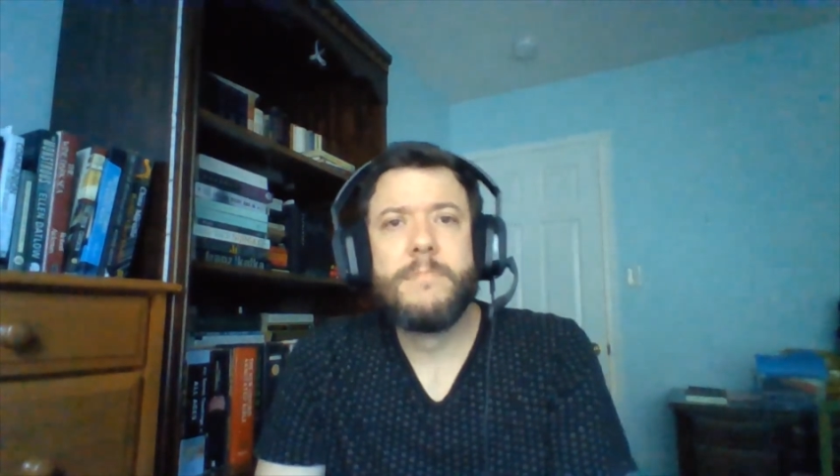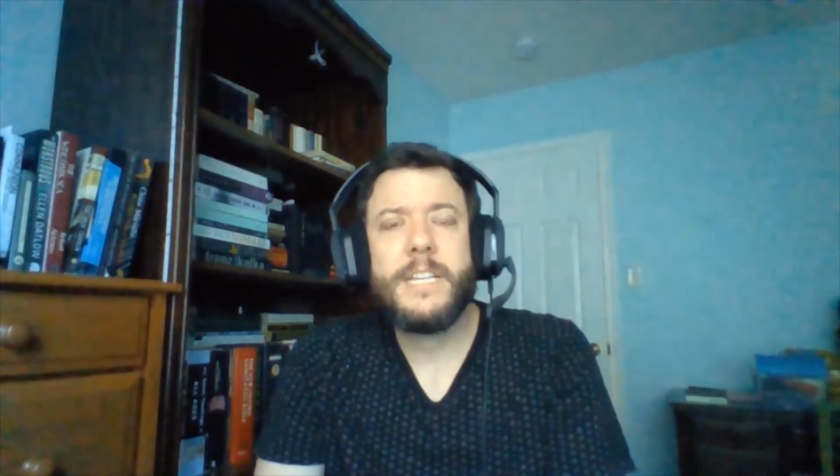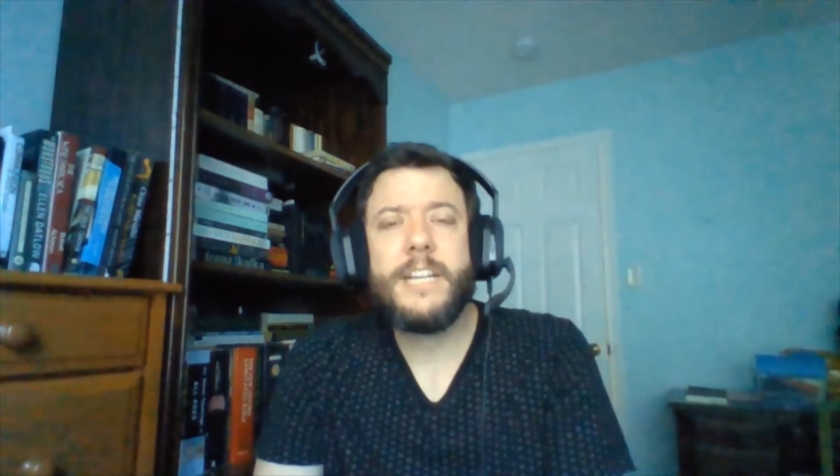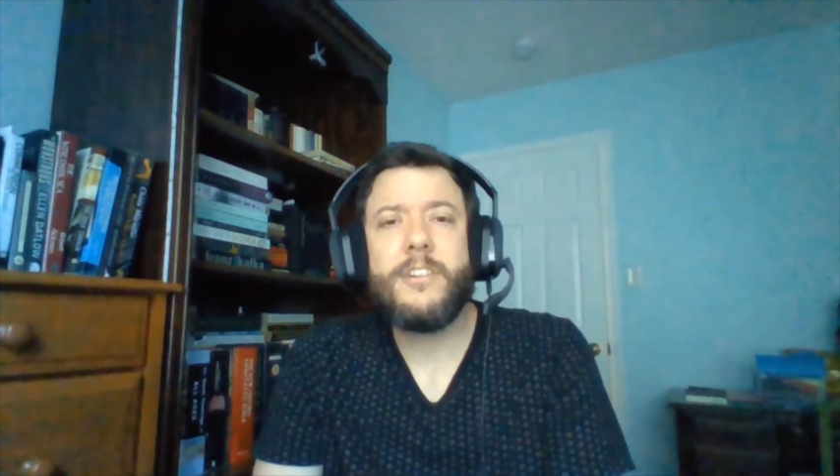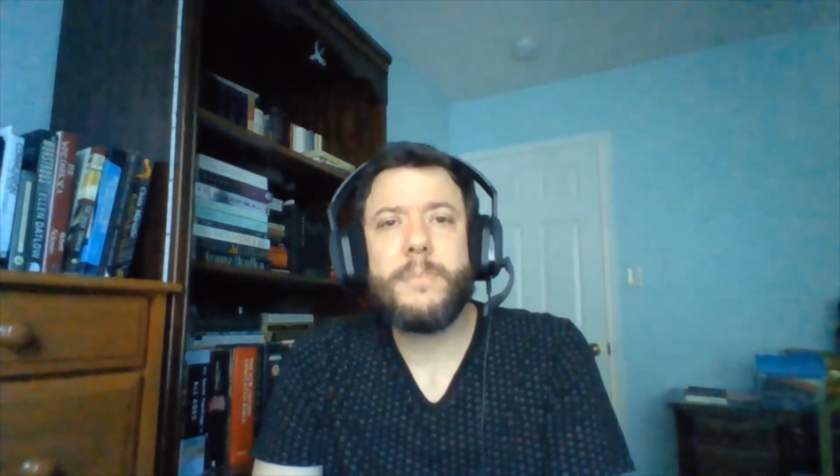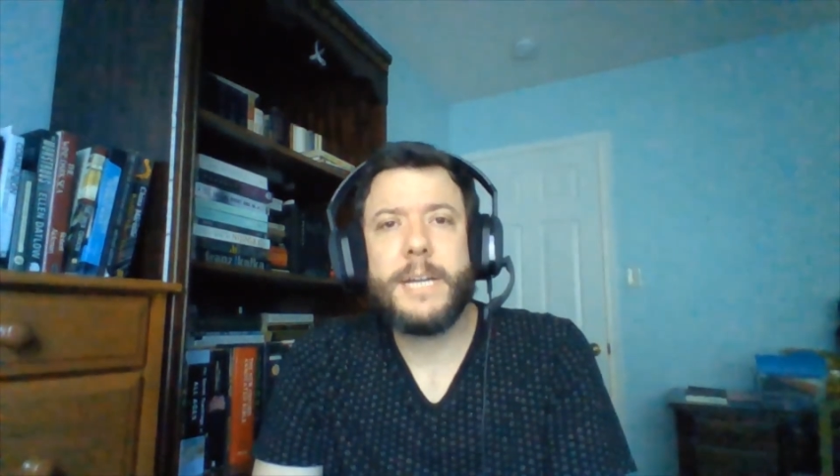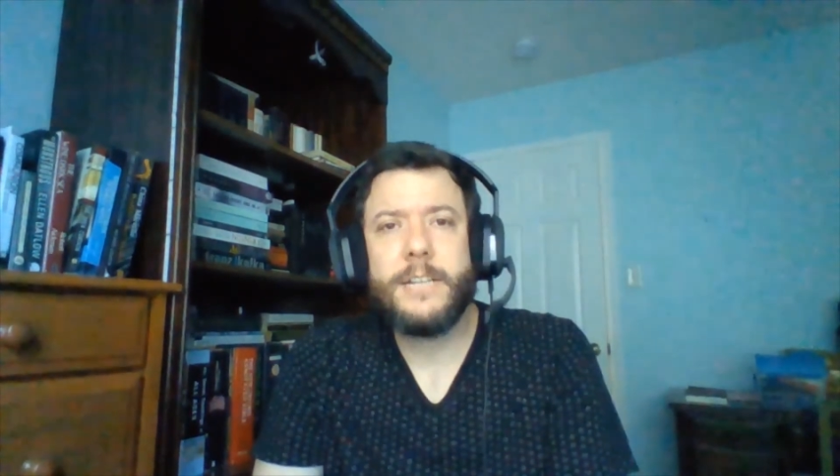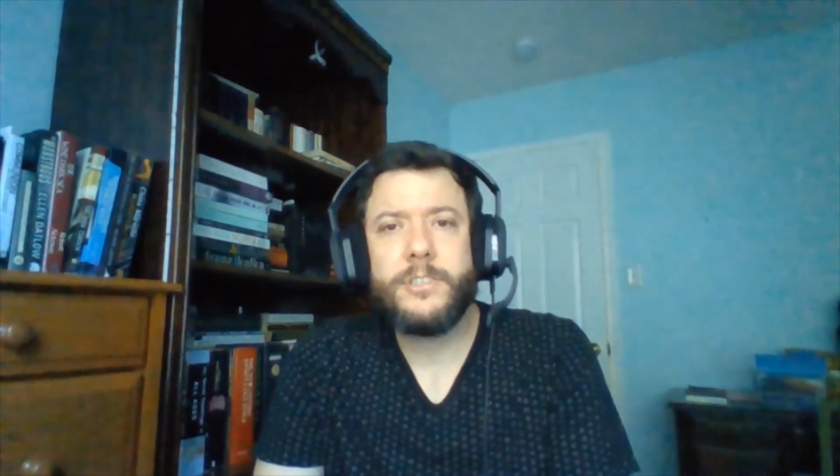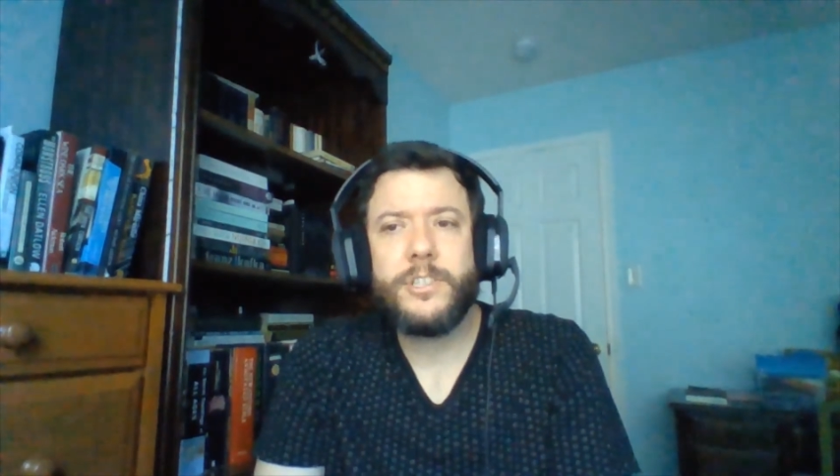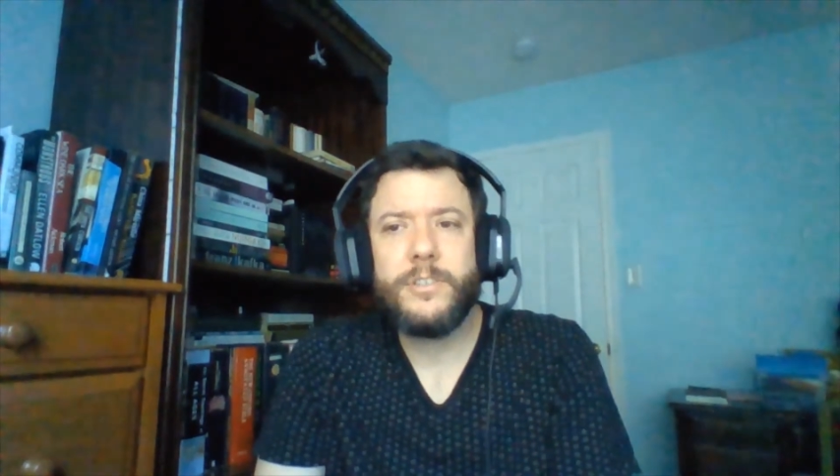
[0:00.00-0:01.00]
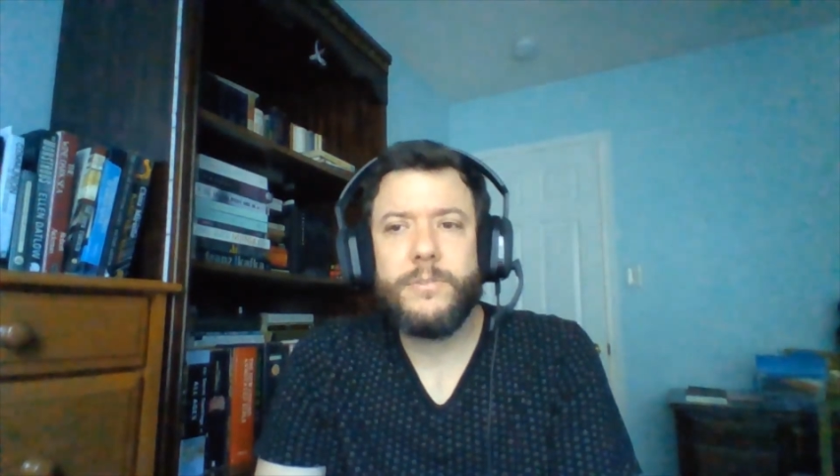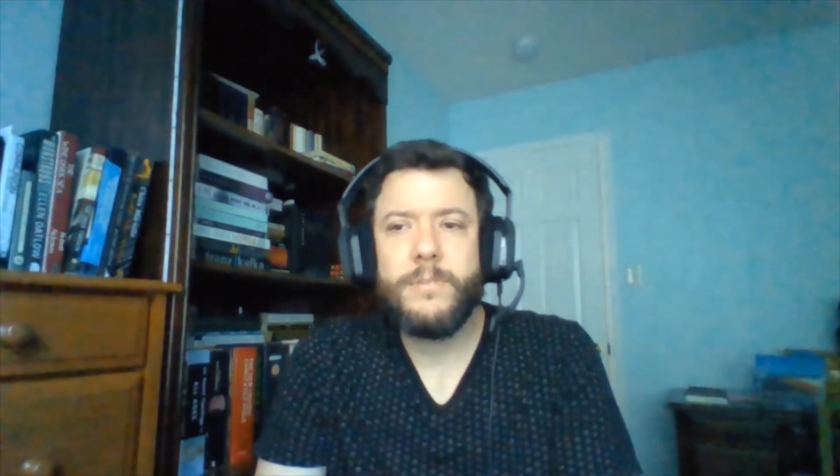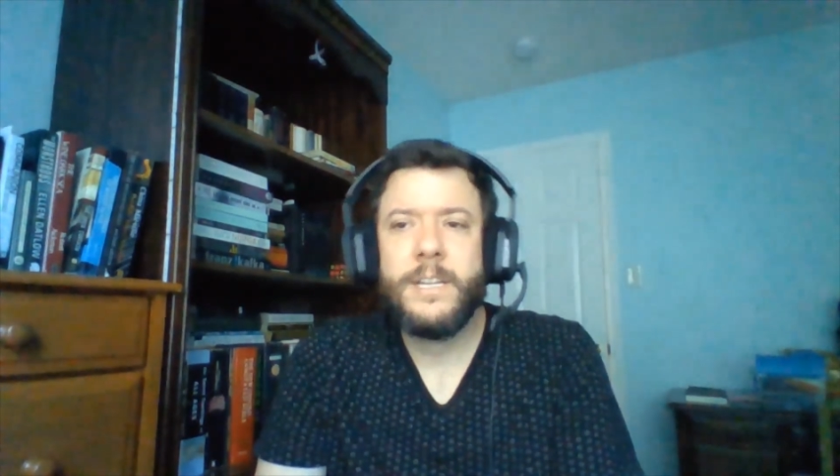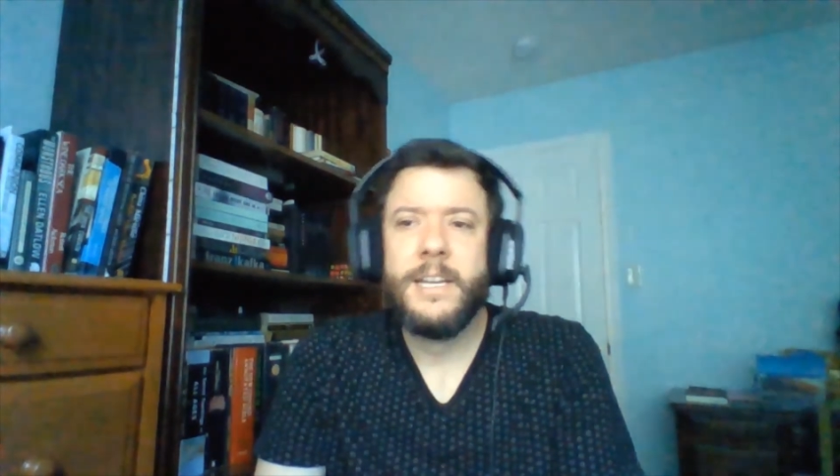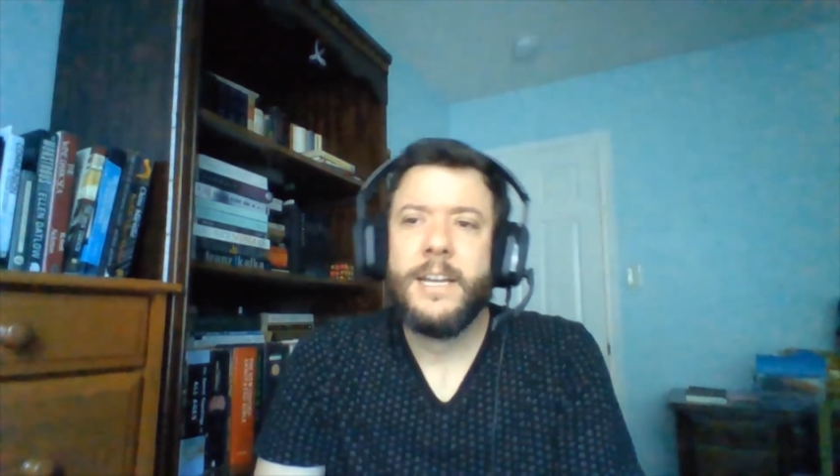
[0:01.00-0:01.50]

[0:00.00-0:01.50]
hear about soon.